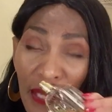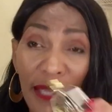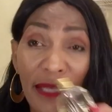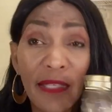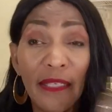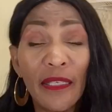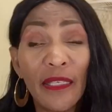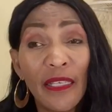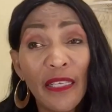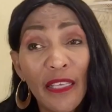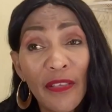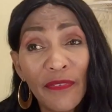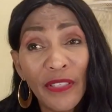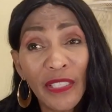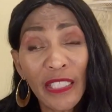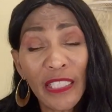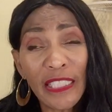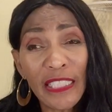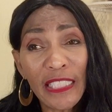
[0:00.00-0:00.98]
and it
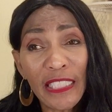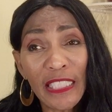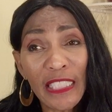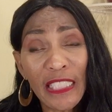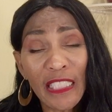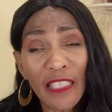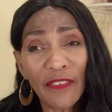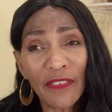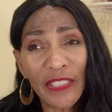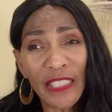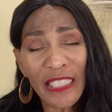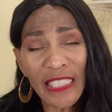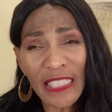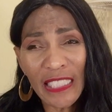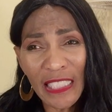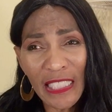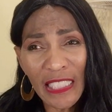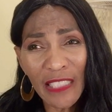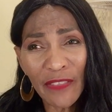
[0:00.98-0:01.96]
even consists of an
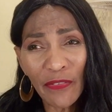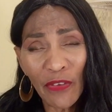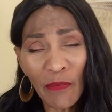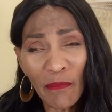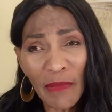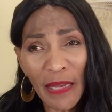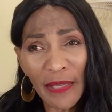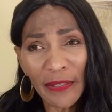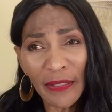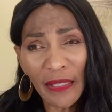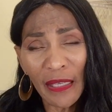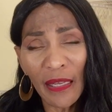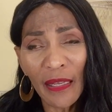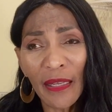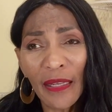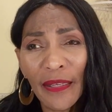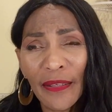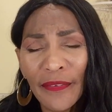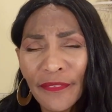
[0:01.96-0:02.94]
extensive amount
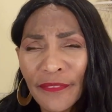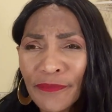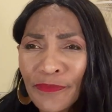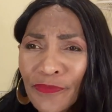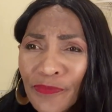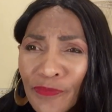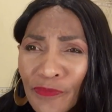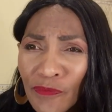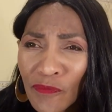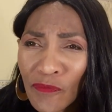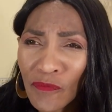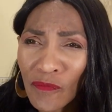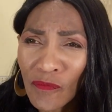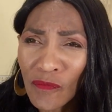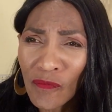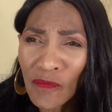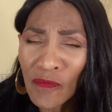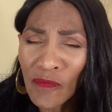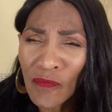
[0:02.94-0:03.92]
of
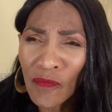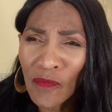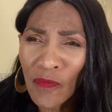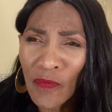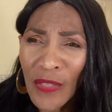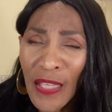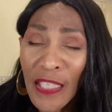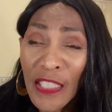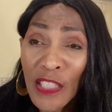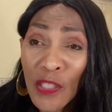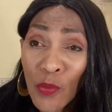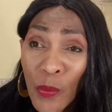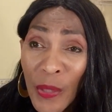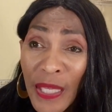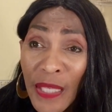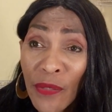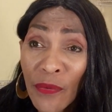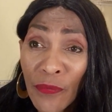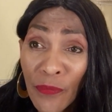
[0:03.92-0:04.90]

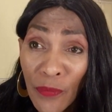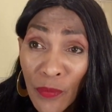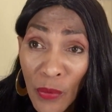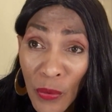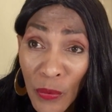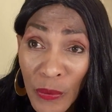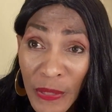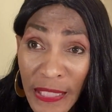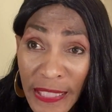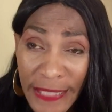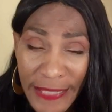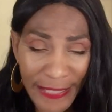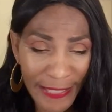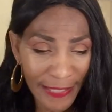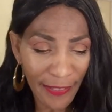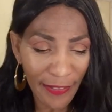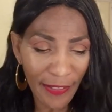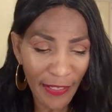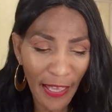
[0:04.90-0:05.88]
sweet
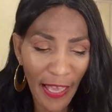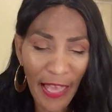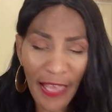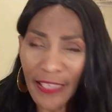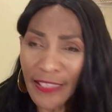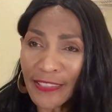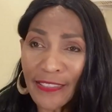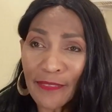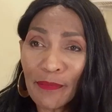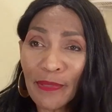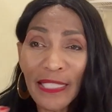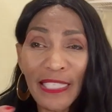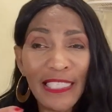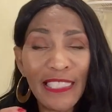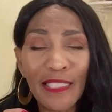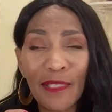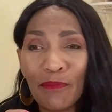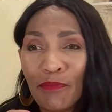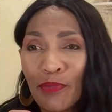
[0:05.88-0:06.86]
roses. Yes, but
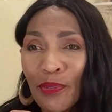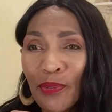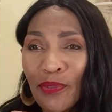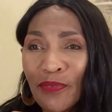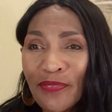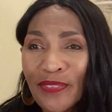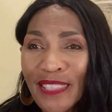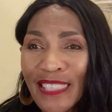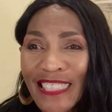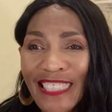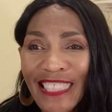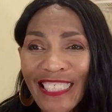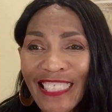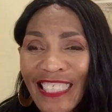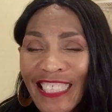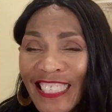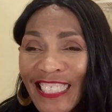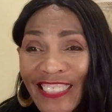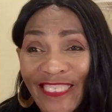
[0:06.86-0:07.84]
it's a beautiful
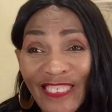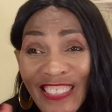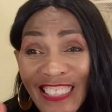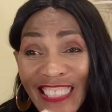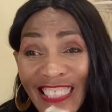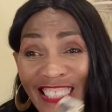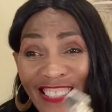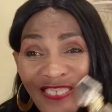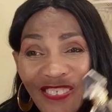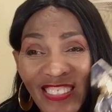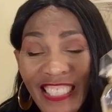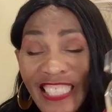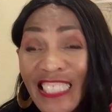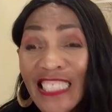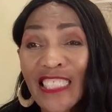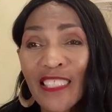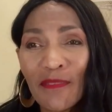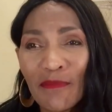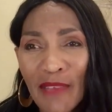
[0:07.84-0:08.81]
scent, honey. With this one,
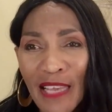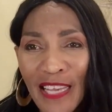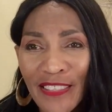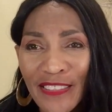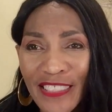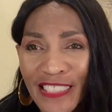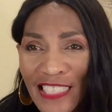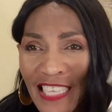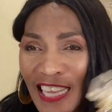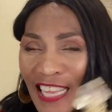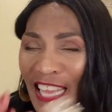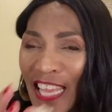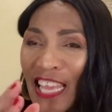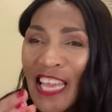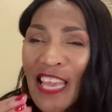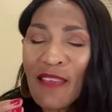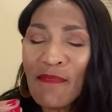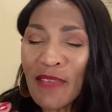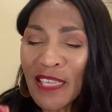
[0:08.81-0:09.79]
it smells like
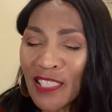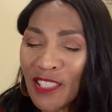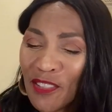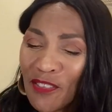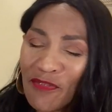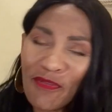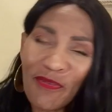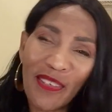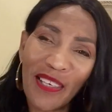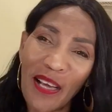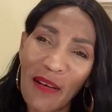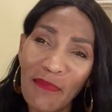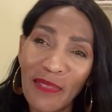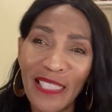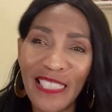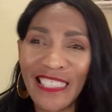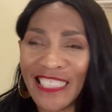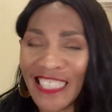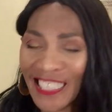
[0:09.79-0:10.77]
it makes you feel. I'm
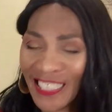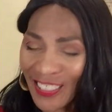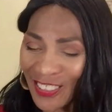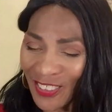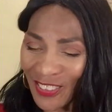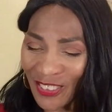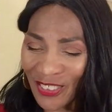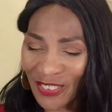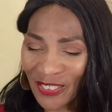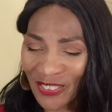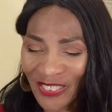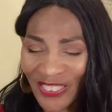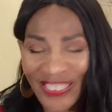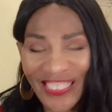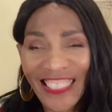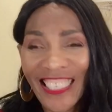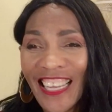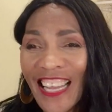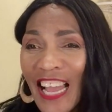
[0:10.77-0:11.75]
going to tell you the truth.
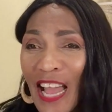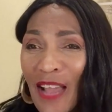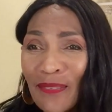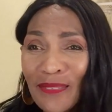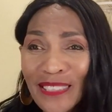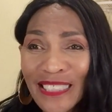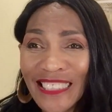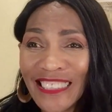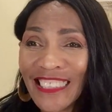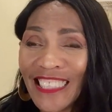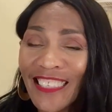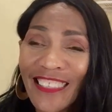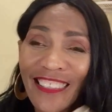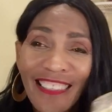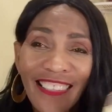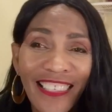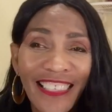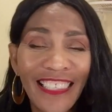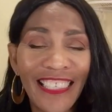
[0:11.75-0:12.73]
I was
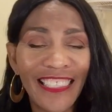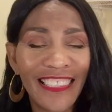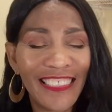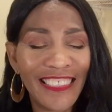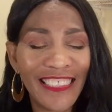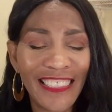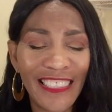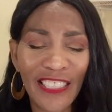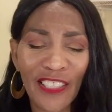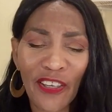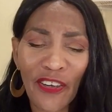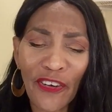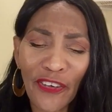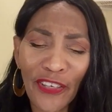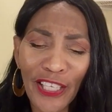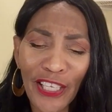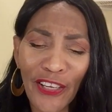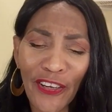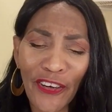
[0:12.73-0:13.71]
looking at this scent
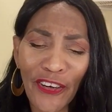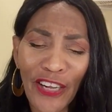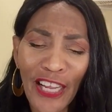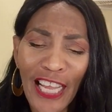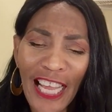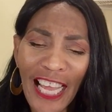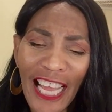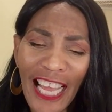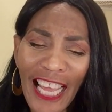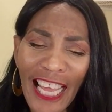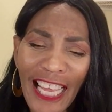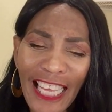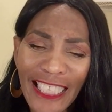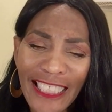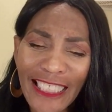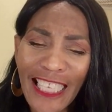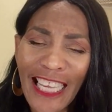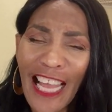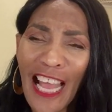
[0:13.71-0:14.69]
earlier
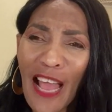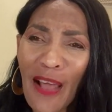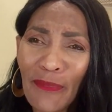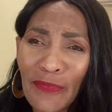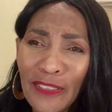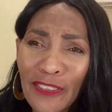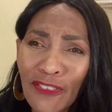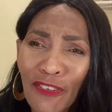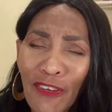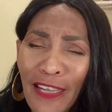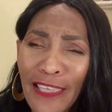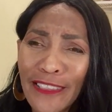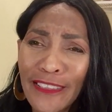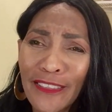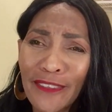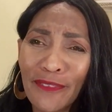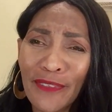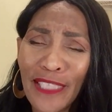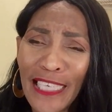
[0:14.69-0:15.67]
and I was trying
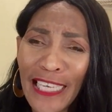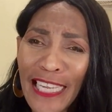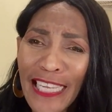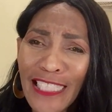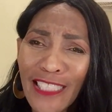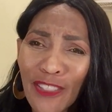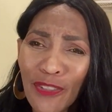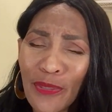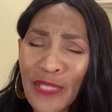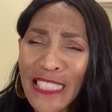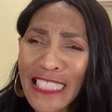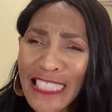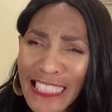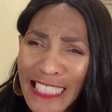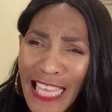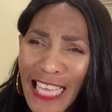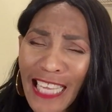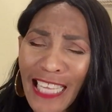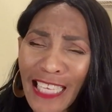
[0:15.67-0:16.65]
to relate to
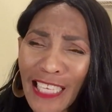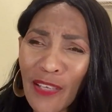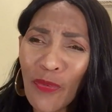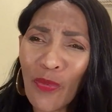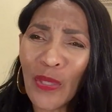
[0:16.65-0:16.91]
exactly